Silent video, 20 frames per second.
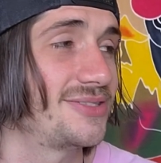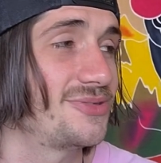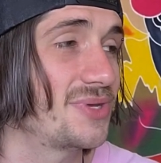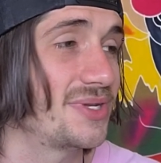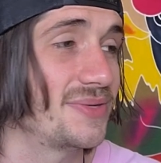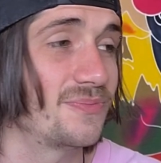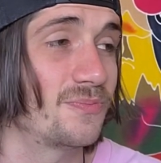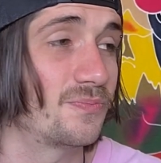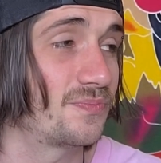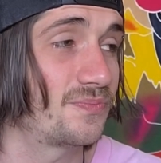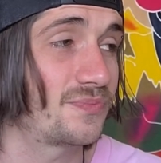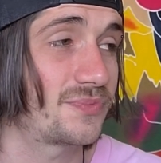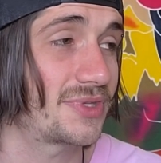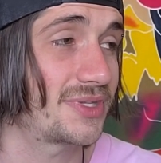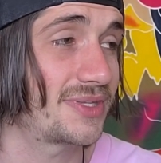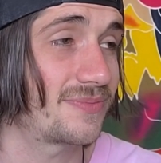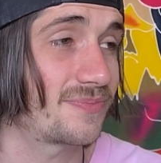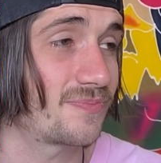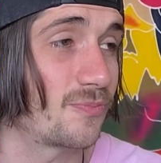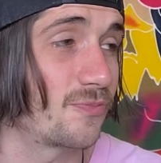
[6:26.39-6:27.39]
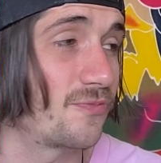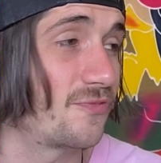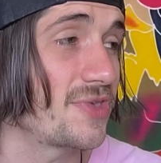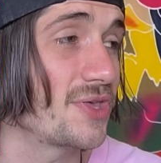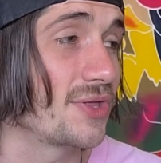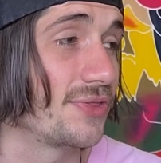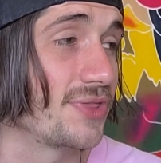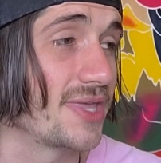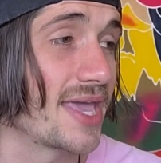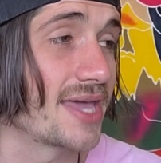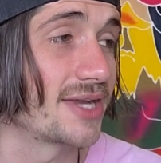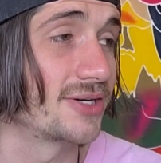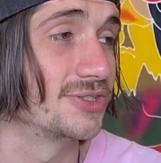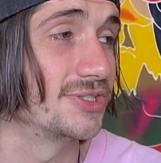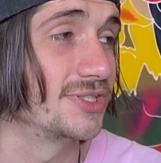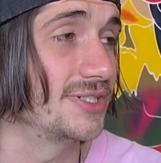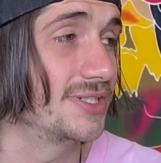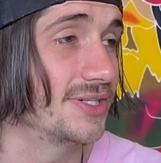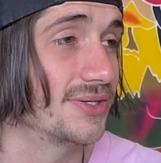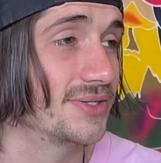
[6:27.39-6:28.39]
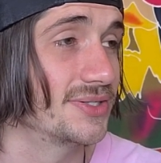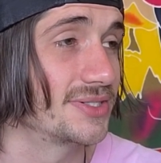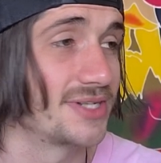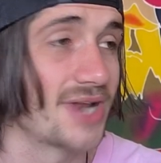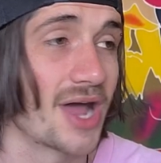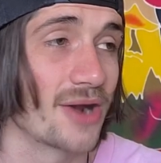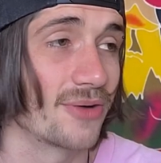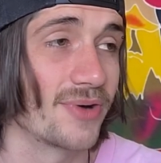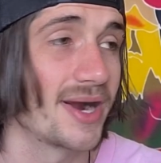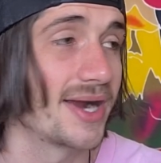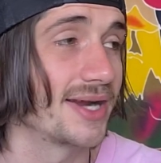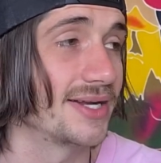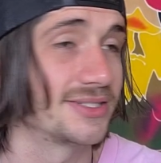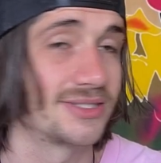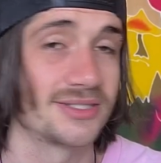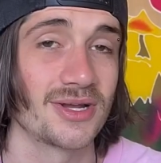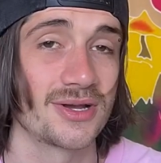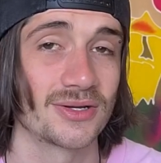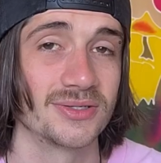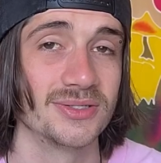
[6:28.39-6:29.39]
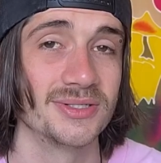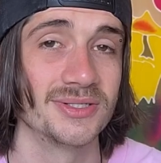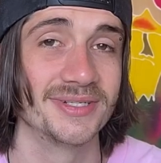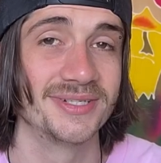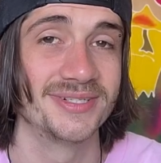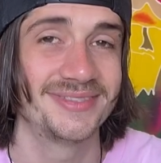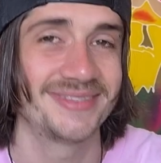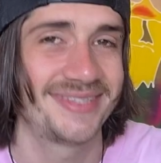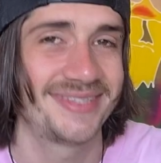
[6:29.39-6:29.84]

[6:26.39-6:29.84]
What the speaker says: You can feel the energy here. It's not right. It's not good.